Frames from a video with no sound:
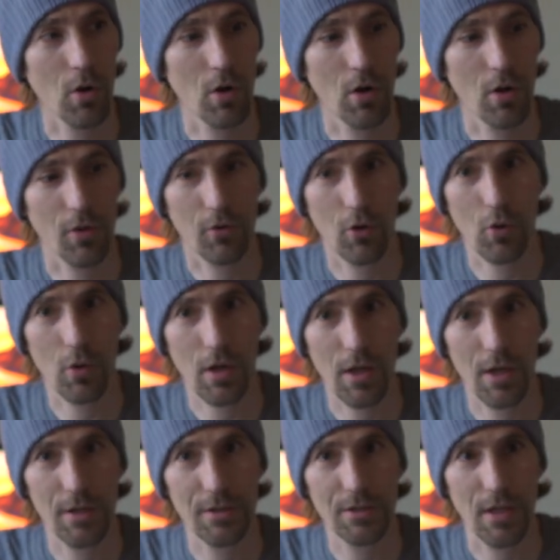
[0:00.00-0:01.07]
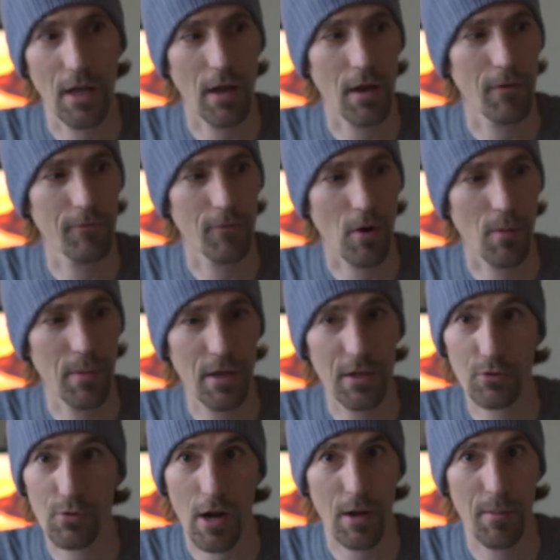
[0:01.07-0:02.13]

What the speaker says: ordered it through his from his